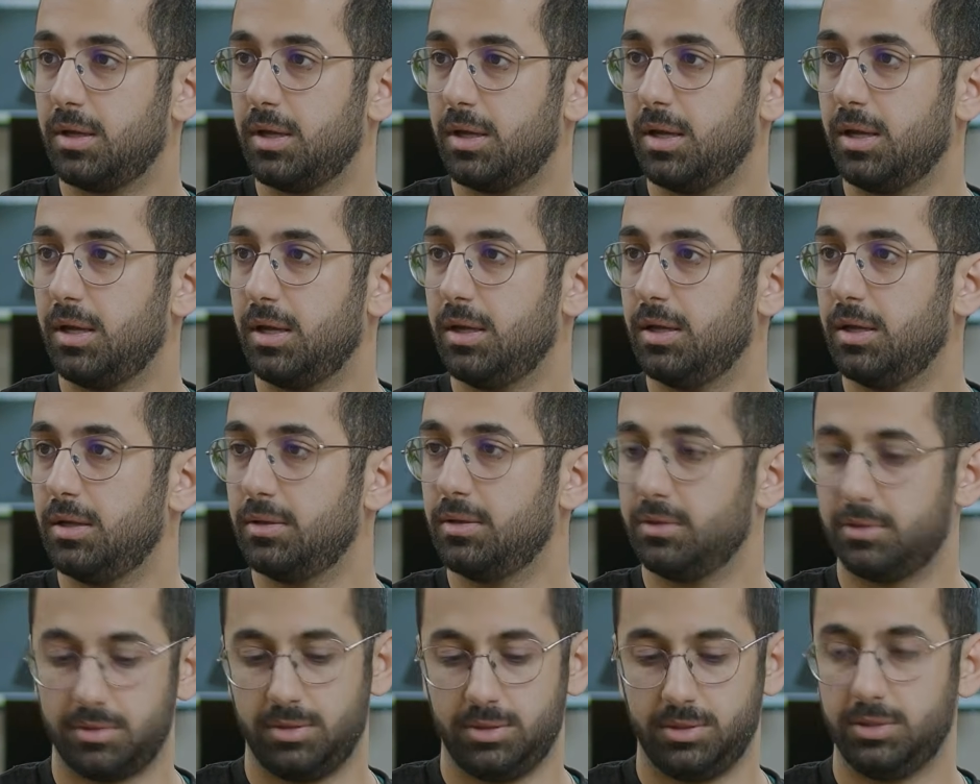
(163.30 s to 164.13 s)
and
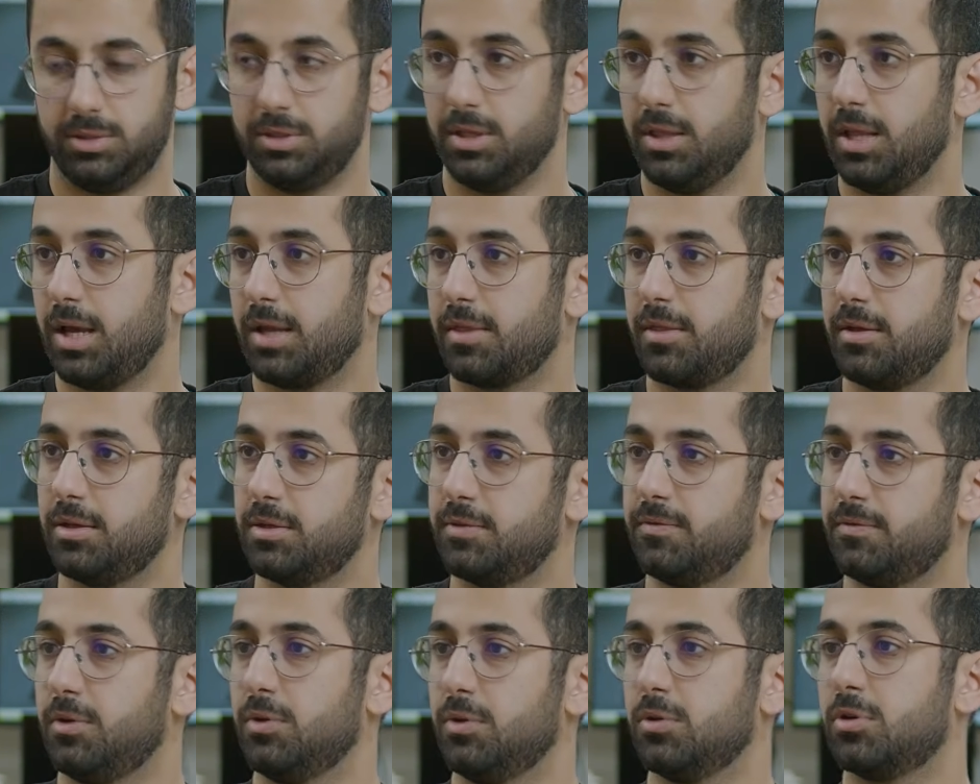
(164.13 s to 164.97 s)
select this
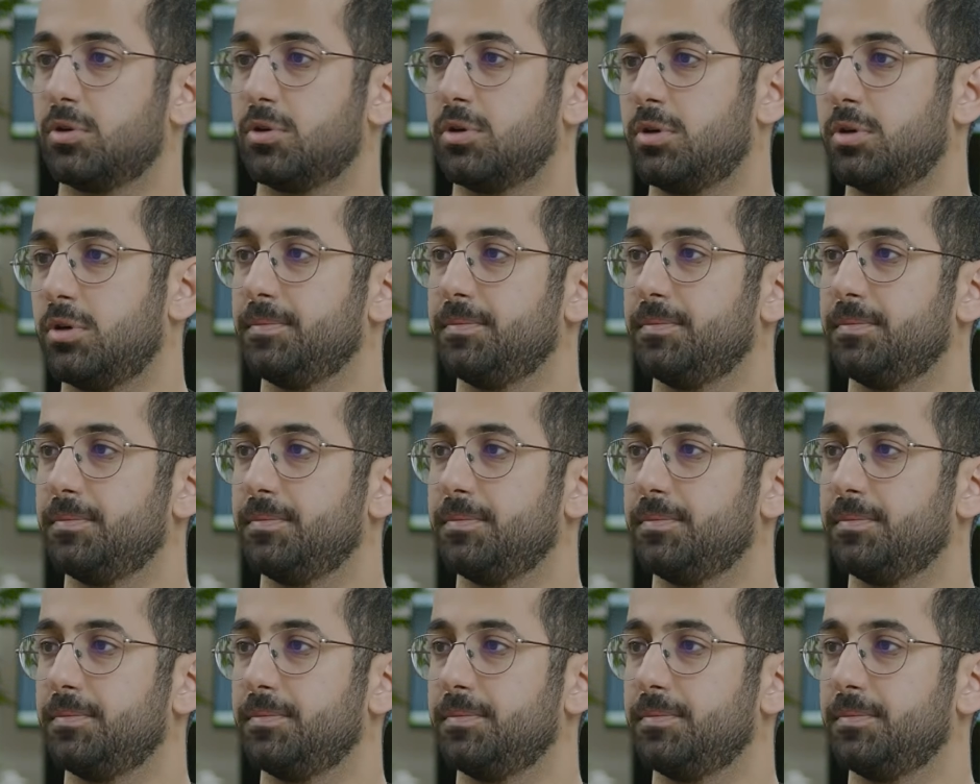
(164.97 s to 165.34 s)
folder.